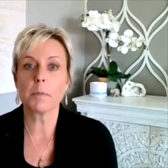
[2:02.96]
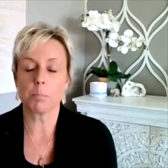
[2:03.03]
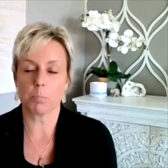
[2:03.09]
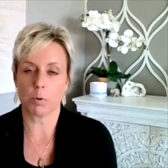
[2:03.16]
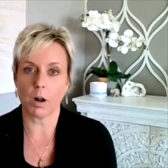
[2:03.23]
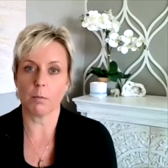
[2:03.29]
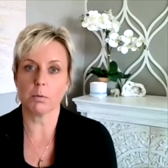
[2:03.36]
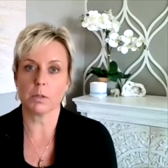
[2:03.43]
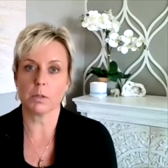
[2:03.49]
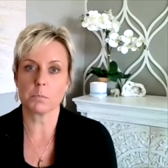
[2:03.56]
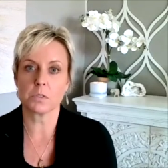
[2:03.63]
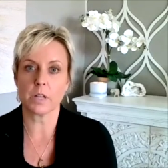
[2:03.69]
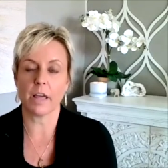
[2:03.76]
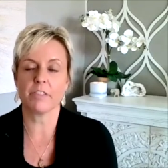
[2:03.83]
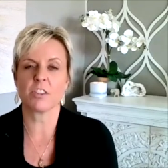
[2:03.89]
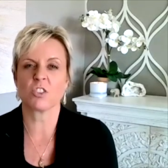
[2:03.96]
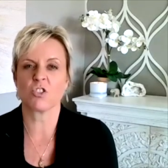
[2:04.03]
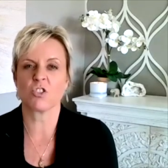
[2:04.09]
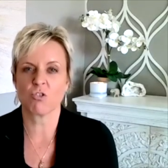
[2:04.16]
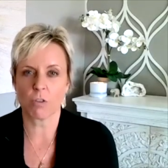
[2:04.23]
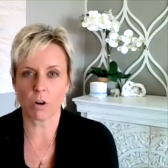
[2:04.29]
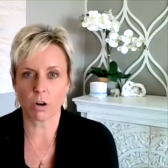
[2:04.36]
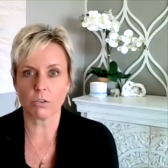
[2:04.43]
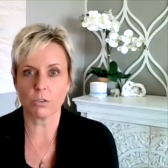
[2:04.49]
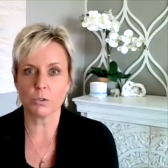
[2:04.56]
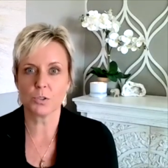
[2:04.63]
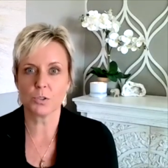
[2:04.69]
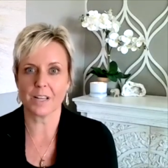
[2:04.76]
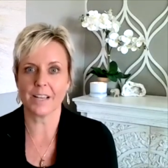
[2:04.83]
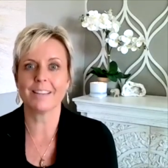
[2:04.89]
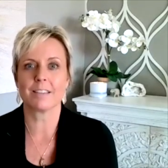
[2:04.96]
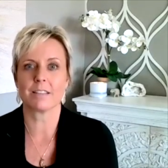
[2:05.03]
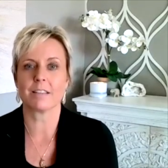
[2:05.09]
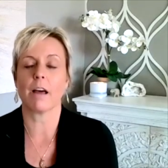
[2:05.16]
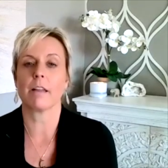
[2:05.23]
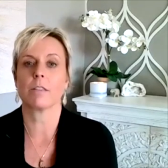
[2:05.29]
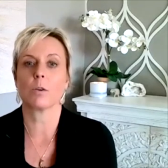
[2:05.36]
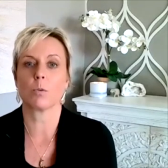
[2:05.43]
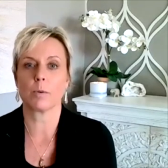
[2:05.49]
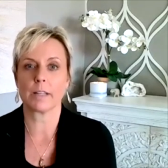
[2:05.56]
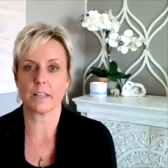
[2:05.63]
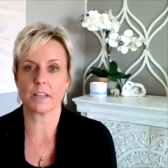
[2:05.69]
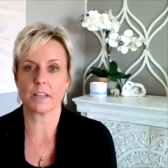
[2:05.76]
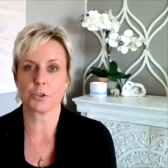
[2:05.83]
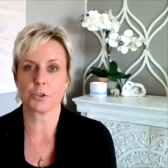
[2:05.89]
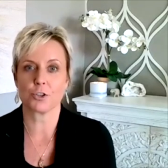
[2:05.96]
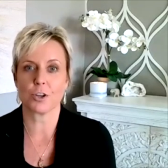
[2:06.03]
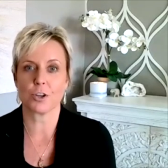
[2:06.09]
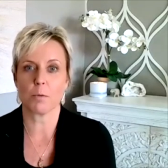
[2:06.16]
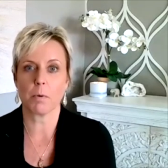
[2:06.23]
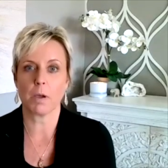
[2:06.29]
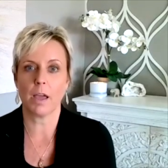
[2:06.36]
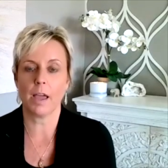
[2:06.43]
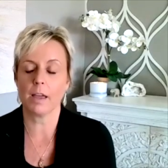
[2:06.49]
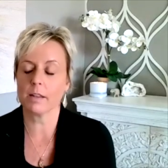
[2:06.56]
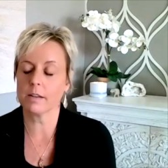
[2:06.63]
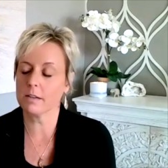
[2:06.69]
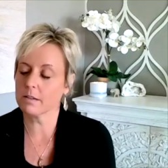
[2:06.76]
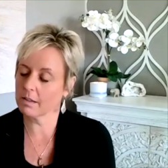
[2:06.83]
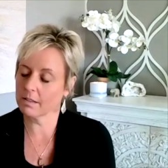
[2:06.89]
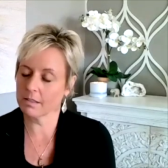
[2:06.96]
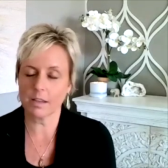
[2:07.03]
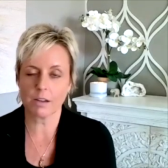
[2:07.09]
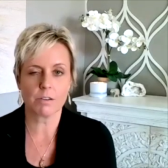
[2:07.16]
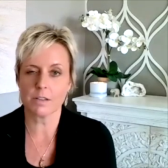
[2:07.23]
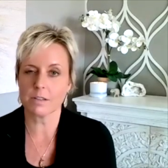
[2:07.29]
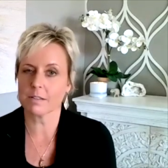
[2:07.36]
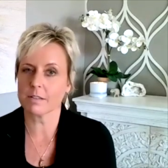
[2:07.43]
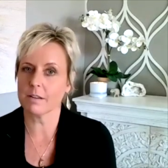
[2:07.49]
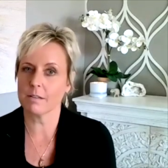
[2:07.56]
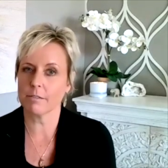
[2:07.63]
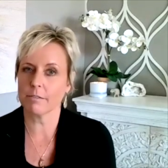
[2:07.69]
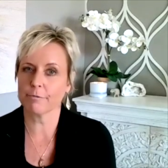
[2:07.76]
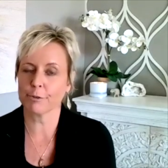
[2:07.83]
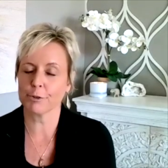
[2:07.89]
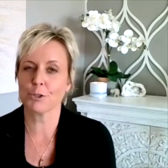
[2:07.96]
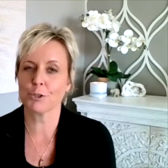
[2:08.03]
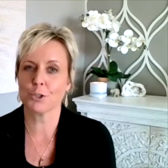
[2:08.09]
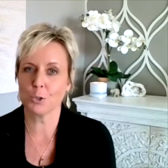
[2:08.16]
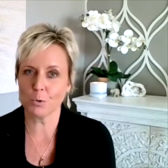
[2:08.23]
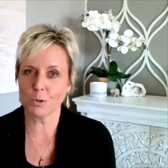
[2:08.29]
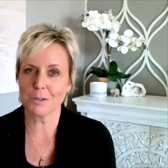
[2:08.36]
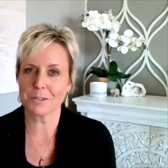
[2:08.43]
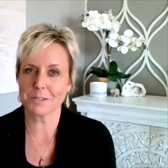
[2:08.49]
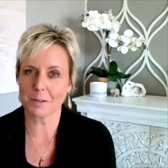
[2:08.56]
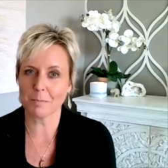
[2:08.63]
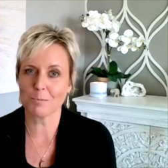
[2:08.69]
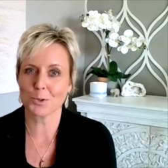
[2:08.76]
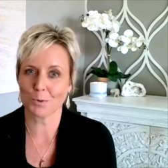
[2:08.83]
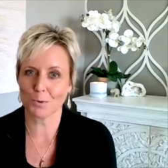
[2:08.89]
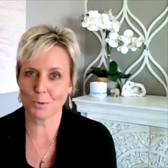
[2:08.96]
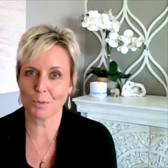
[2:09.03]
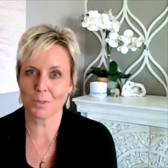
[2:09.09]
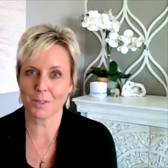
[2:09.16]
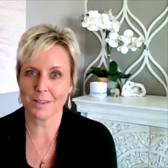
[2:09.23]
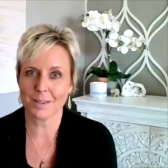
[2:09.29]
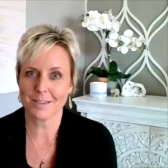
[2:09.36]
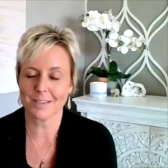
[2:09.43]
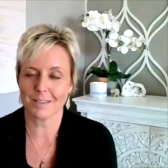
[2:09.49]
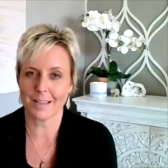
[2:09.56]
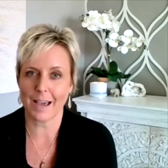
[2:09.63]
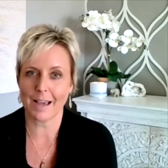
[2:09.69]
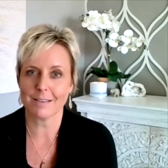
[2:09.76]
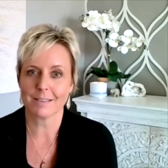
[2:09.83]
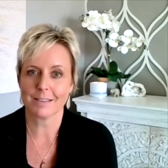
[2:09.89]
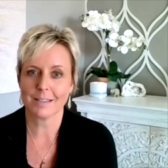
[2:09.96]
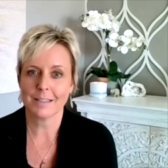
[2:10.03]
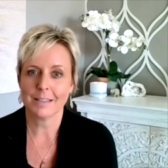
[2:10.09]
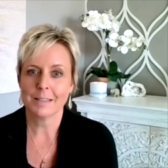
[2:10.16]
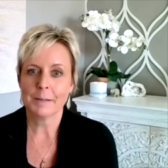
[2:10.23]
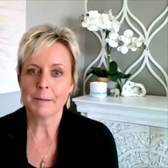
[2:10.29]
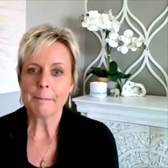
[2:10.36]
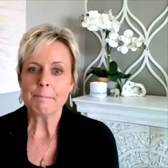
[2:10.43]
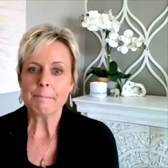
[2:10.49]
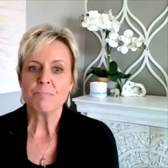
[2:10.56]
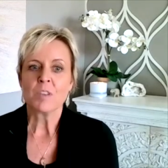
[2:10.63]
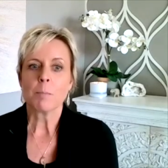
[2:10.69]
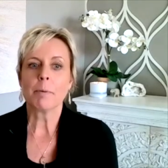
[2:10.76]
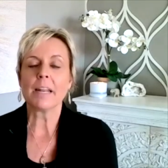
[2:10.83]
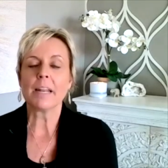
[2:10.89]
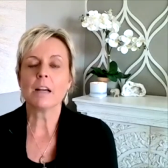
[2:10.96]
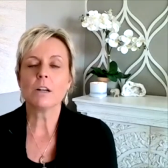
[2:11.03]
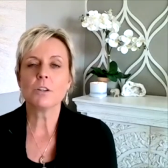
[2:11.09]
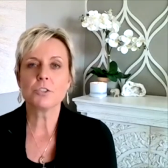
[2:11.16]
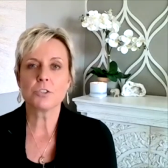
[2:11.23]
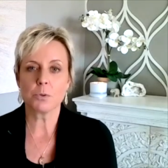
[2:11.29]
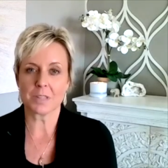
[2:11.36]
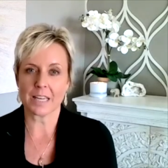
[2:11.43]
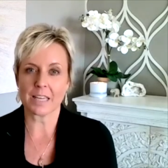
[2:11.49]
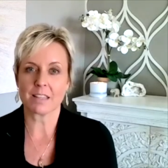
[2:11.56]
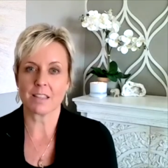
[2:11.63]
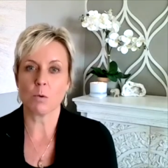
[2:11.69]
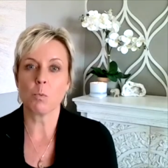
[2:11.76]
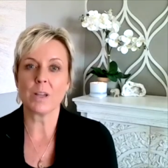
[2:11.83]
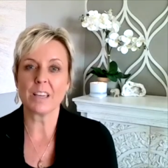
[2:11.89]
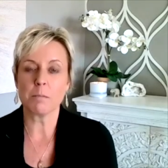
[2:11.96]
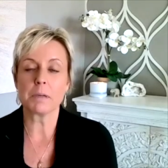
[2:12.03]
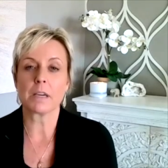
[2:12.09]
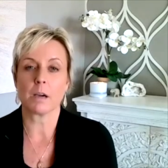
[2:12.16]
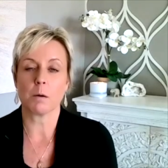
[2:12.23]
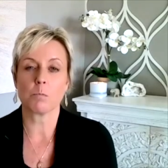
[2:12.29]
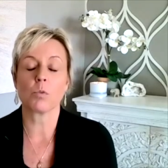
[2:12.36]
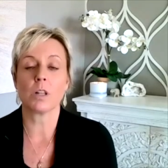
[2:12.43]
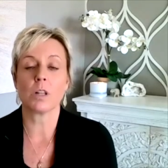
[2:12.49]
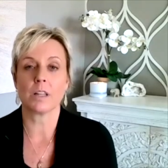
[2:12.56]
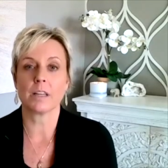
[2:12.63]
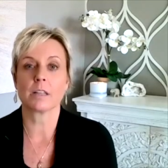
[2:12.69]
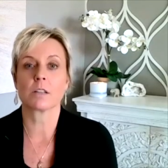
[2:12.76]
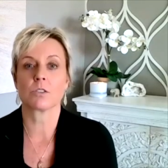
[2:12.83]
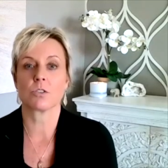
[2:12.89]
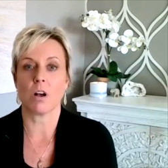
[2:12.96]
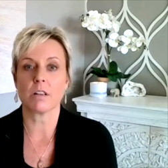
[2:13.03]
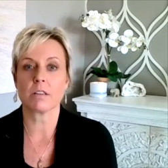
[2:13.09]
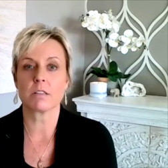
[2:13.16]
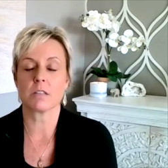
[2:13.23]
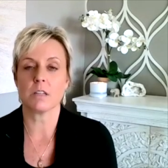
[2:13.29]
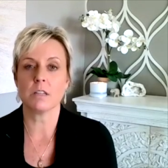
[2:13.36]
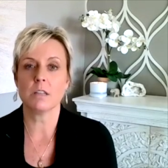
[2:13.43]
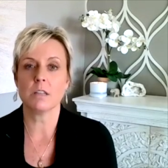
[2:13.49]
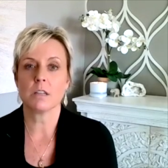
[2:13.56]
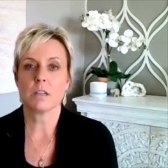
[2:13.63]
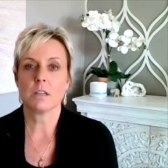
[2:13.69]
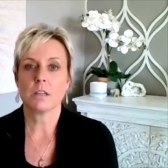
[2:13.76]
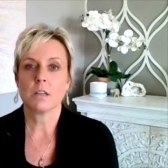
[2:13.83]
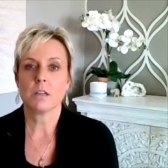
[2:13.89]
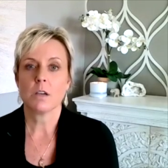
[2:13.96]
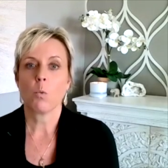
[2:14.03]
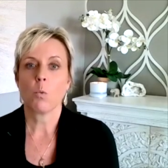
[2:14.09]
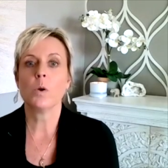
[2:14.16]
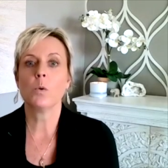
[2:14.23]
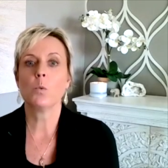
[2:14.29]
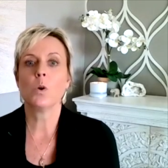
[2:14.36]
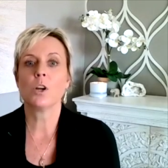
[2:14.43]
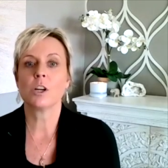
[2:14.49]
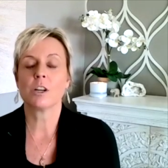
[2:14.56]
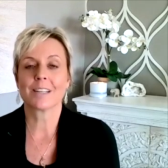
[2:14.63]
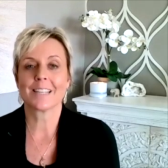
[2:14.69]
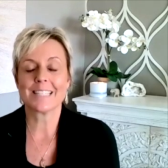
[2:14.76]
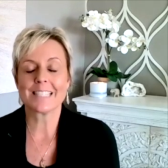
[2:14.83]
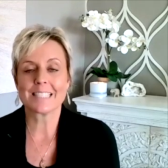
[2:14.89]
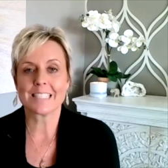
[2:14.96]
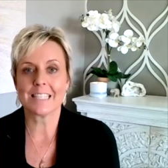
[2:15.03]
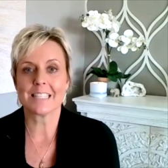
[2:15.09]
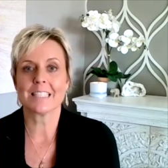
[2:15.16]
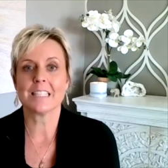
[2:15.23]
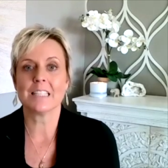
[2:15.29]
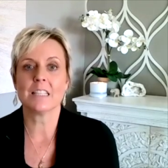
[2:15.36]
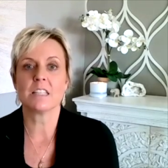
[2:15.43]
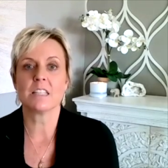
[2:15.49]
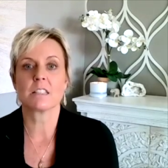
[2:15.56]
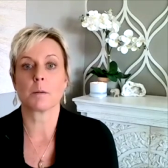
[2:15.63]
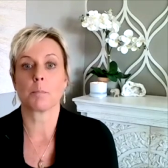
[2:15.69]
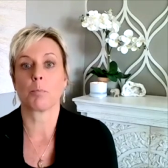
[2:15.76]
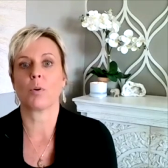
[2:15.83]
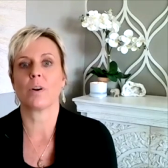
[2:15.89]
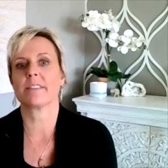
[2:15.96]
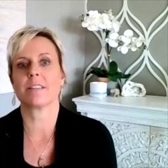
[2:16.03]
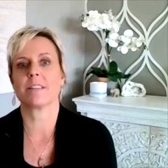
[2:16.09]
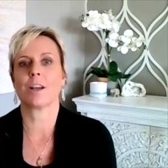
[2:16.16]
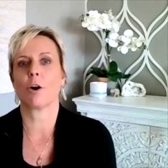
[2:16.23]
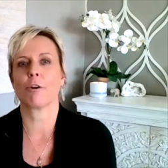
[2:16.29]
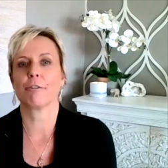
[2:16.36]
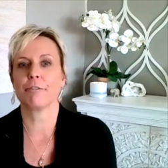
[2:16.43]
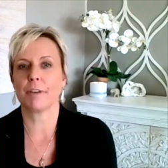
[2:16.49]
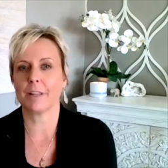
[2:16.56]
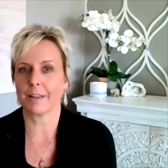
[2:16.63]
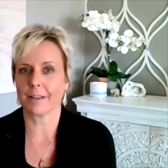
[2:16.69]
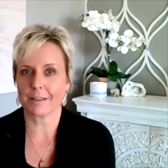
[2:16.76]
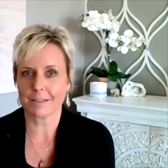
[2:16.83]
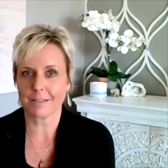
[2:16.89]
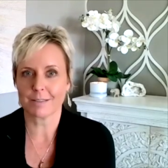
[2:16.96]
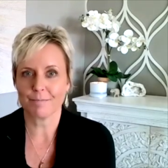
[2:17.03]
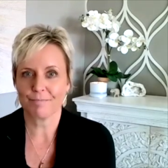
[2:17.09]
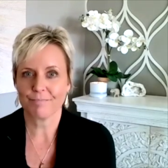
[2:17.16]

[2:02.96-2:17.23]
the problems and the struggles inside the relationship. And there is for sure some truth to that. But I also think that we can become really exhausted when we are consistently suppressing our feelings,